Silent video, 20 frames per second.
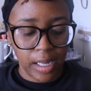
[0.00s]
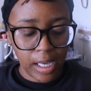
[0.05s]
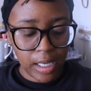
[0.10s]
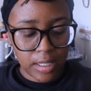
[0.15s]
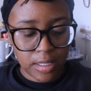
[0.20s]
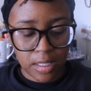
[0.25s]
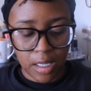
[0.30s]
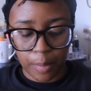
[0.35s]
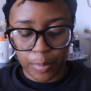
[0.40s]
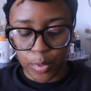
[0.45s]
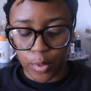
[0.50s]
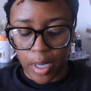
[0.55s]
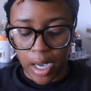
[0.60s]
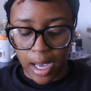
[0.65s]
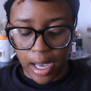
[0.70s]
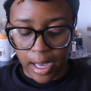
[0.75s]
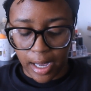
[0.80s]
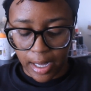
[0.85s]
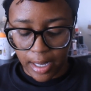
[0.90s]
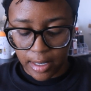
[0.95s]
Next up, you
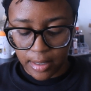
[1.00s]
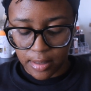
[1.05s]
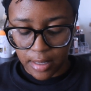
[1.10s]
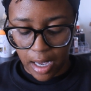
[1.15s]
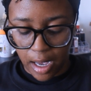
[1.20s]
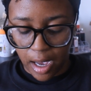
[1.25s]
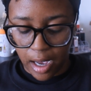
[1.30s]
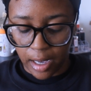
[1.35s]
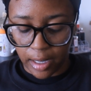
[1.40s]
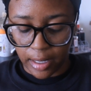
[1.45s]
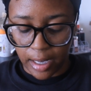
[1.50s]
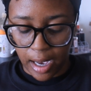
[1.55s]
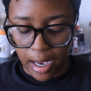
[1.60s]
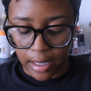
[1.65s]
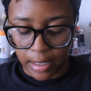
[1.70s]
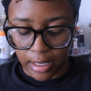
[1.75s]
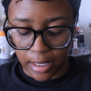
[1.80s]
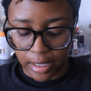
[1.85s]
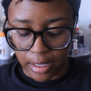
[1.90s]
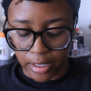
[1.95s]
guys, I
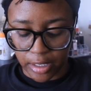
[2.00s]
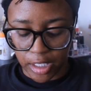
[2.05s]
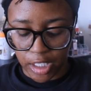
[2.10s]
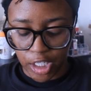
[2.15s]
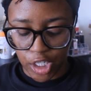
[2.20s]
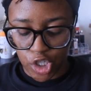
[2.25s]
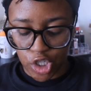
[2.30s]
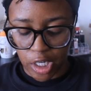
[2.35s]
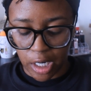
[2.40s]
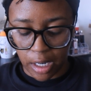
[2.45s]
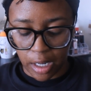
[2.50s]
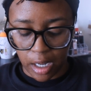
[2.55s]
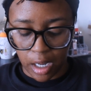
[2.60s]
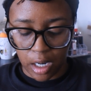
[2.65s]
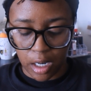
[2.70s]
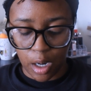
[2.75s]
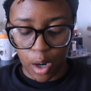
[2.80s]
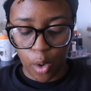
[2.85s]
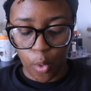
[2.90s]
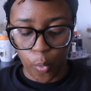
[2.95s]
got a
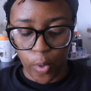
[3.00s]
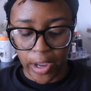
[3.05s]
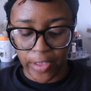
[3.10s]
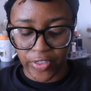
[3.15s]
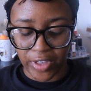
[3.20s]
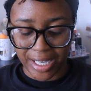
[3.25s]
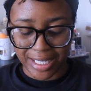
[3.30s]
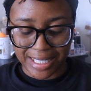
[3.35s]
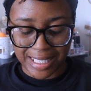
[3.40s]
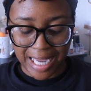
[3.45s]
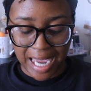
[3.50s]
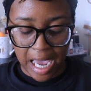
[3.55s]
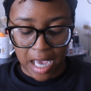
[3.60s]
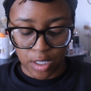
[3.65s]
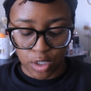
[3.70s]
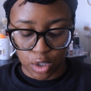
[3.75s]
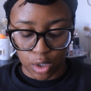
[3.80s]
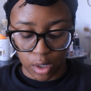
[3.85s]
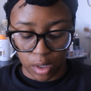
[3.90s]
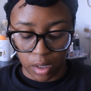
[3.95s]
keychain with a
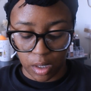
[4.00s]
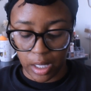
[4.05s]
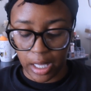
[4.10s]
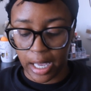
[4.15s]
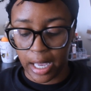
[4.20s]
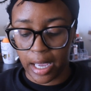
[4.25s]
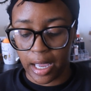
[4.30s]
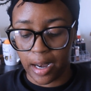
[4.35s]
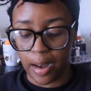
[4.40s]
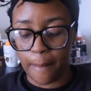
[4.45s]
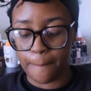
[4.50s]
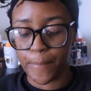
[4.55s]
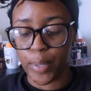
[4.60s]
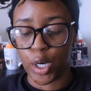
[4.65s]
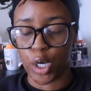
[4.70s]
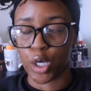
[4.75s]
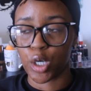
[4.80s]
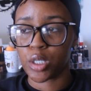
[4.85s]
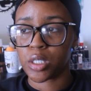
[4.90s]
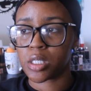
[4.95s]
tassel and
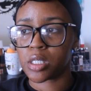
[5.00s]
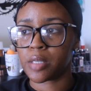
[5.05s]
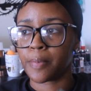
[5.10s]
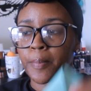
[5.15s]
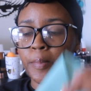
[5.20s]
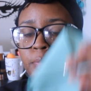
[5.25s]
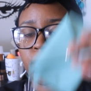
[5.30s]
purse.